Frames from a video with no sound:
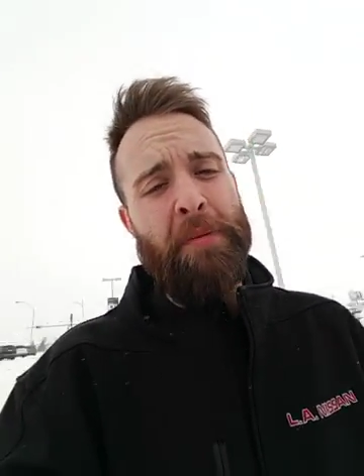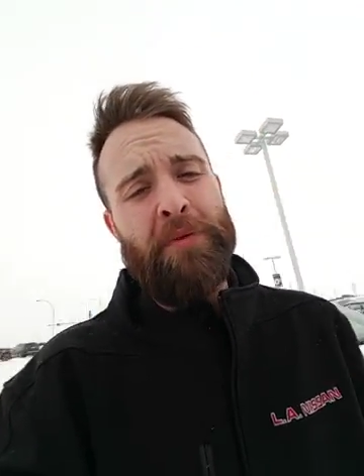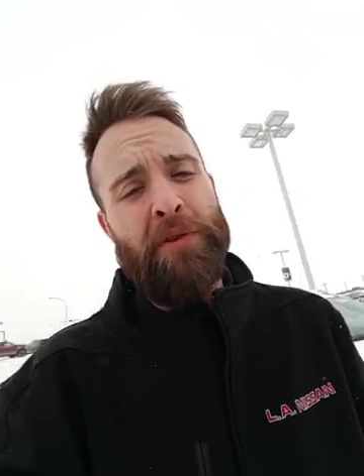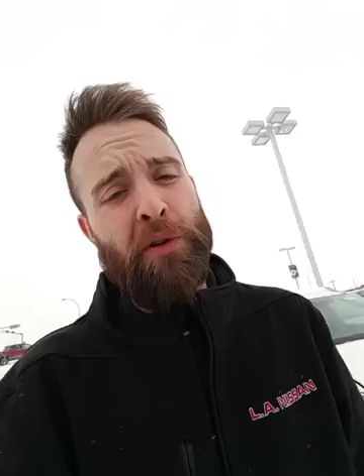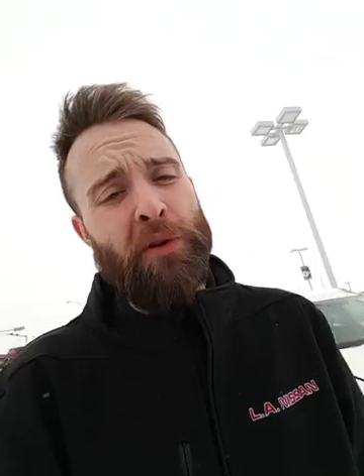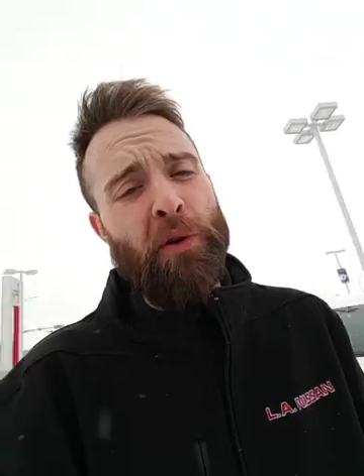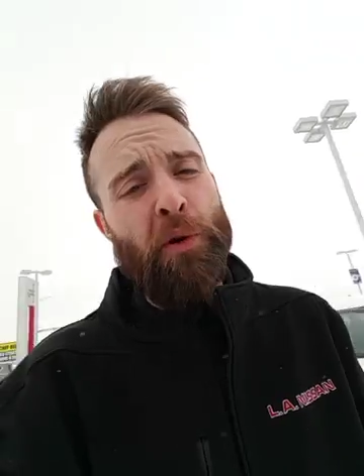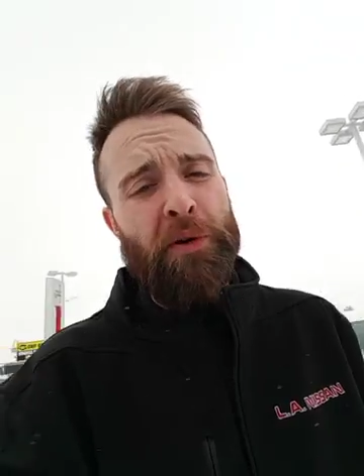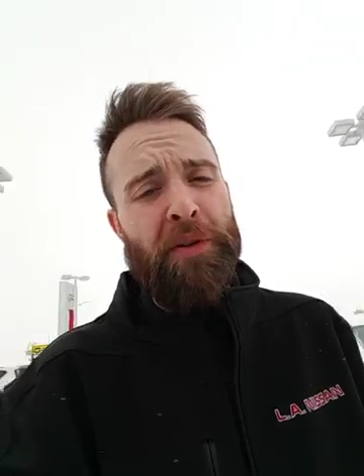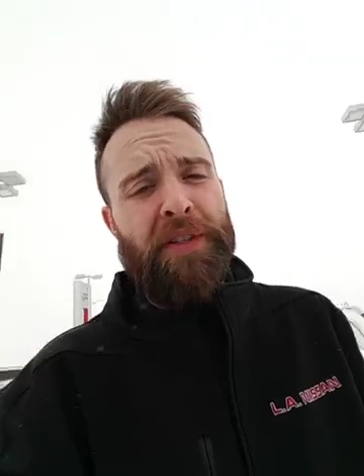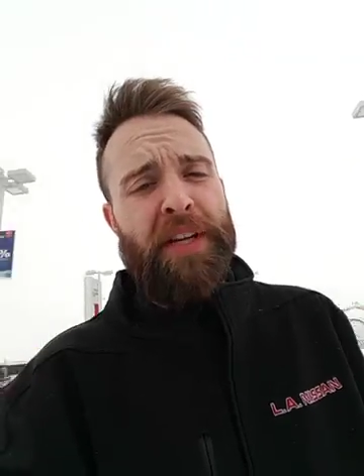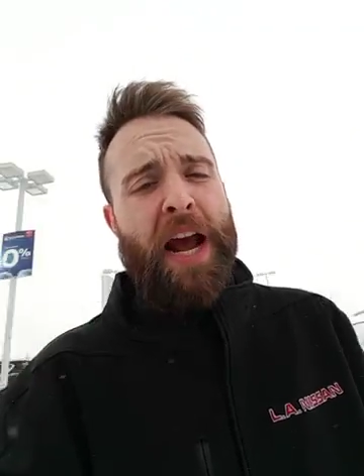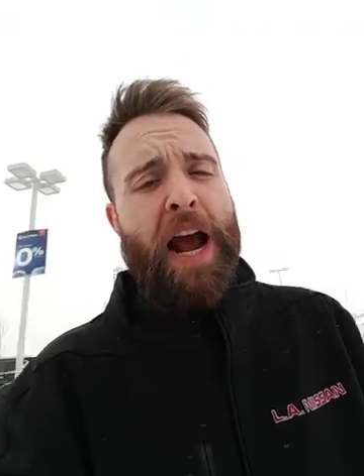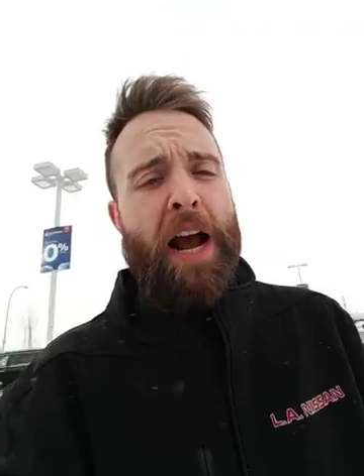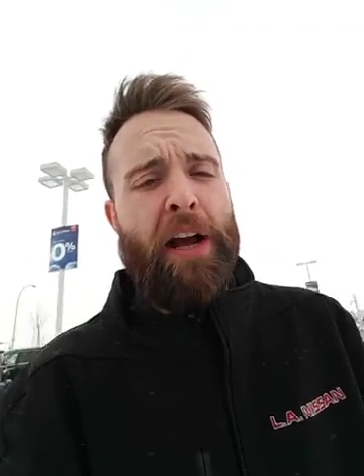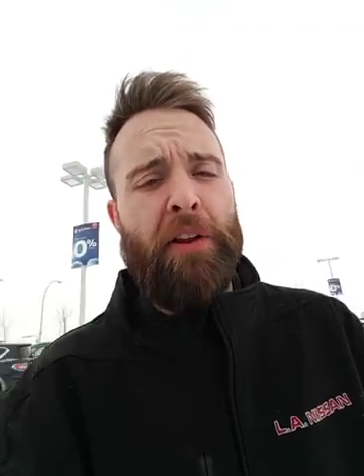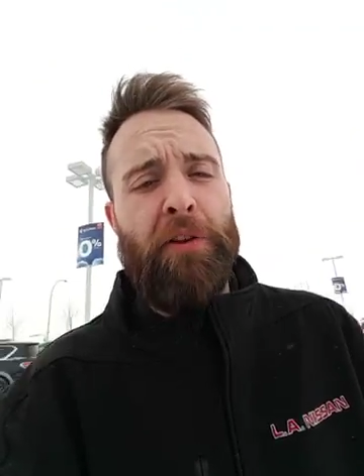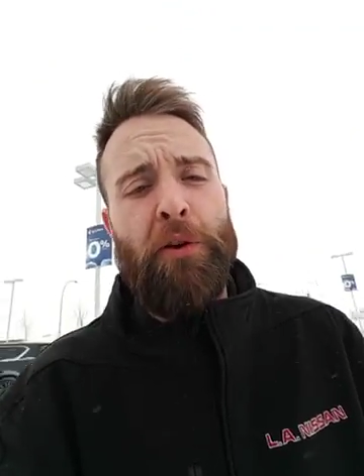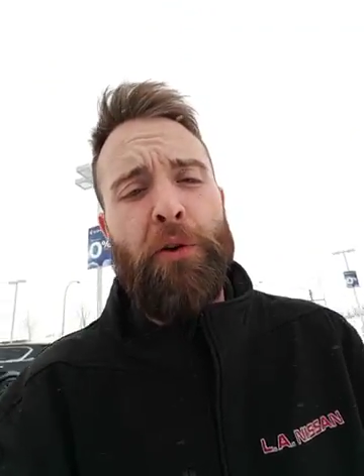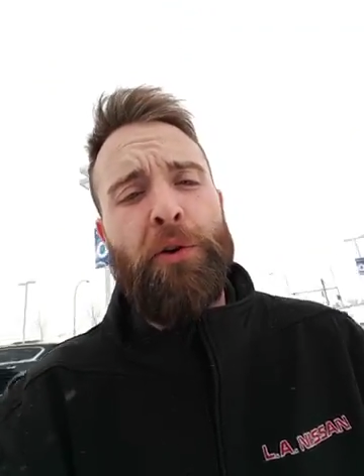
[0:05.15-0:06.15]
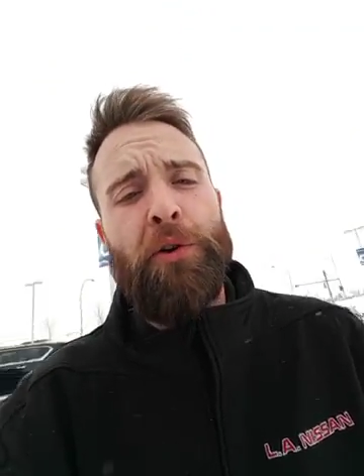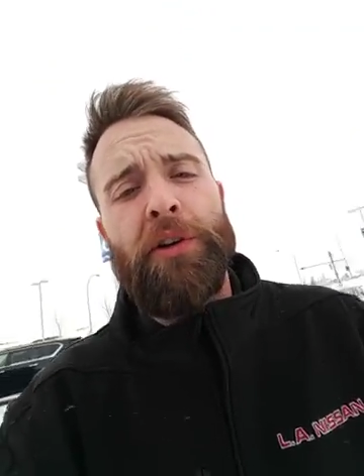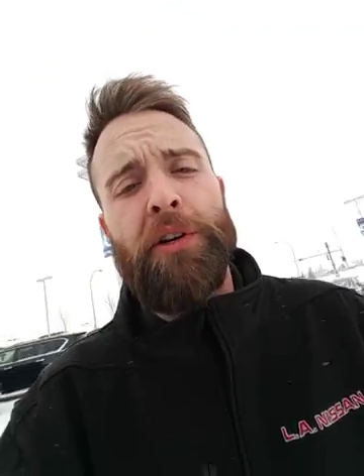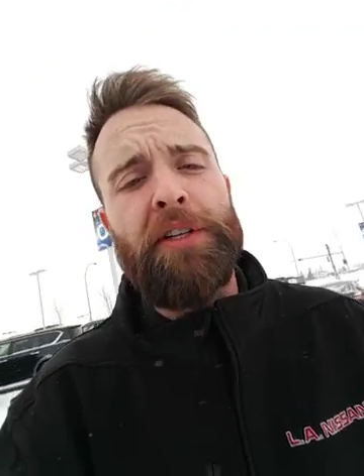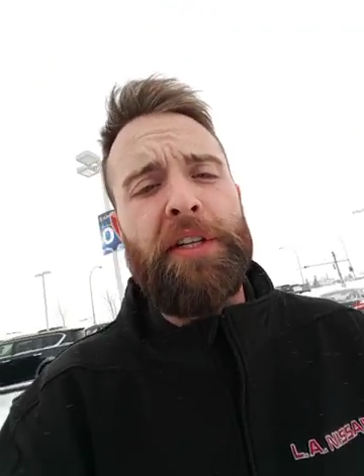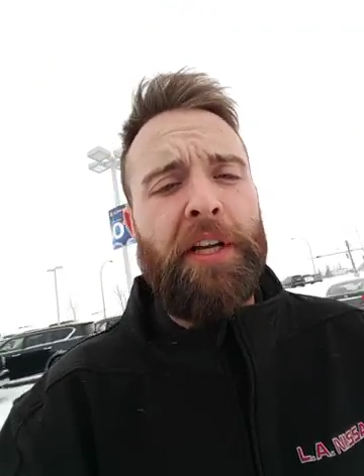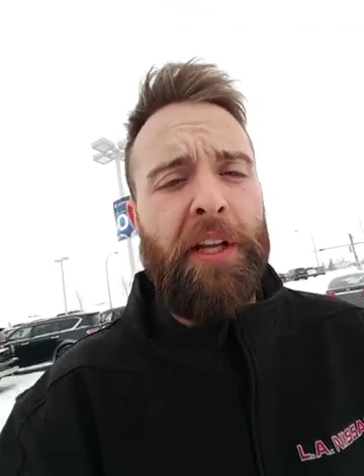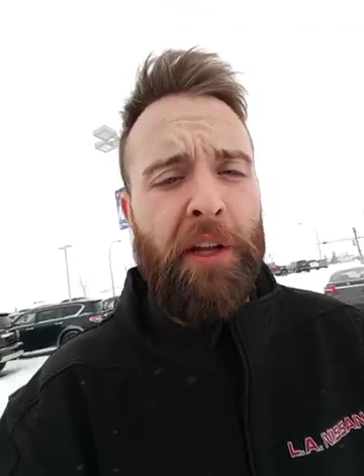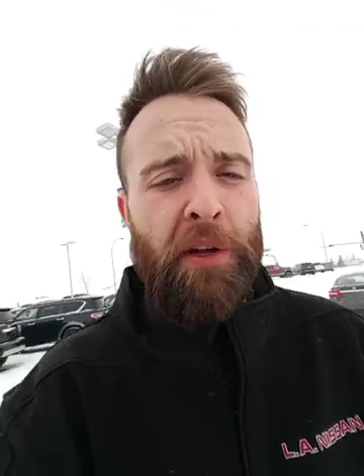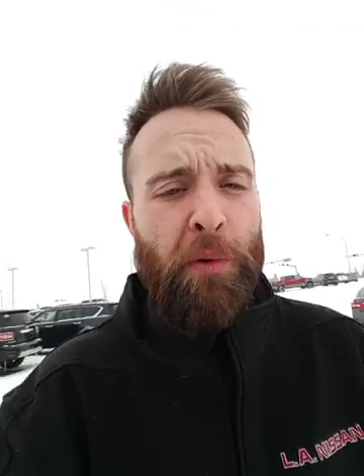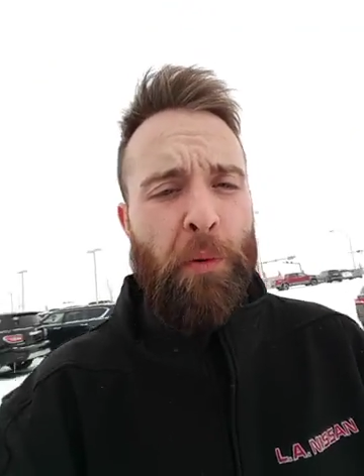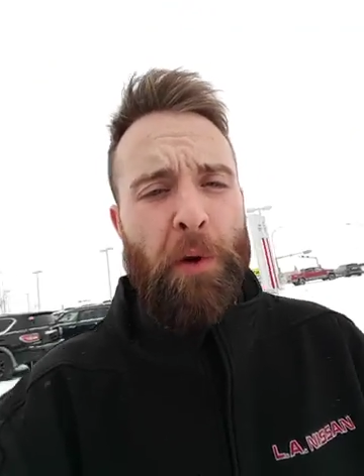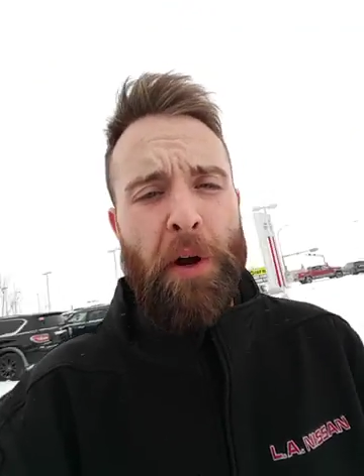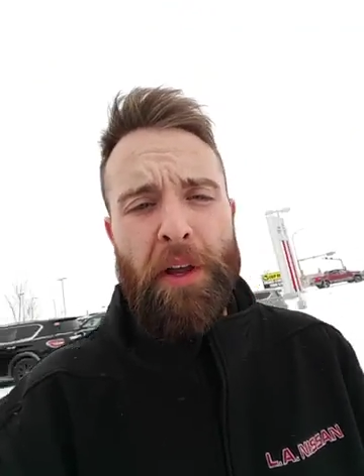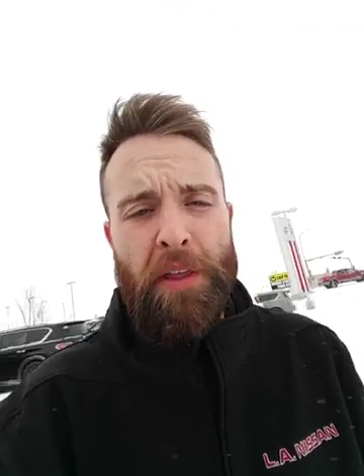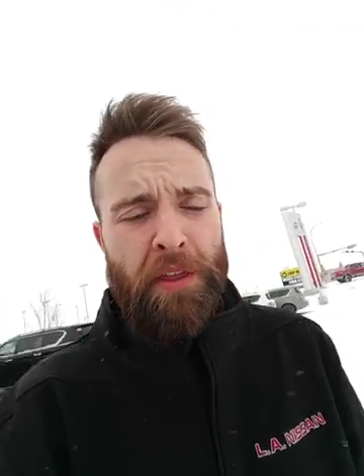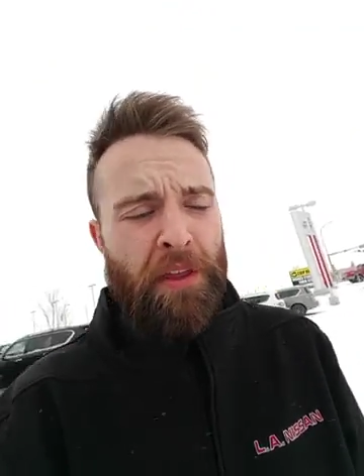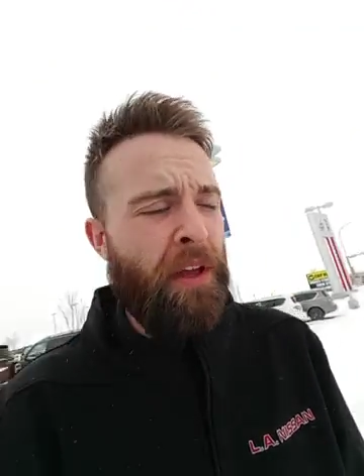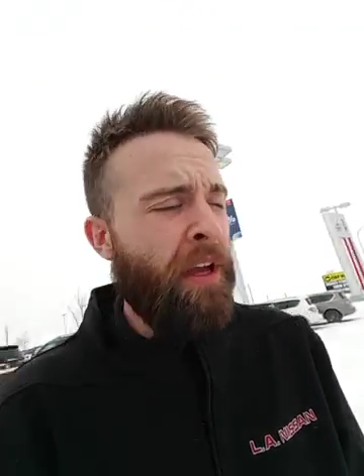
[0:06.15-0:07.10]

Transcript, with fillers: so you know exactly who you're dealing with.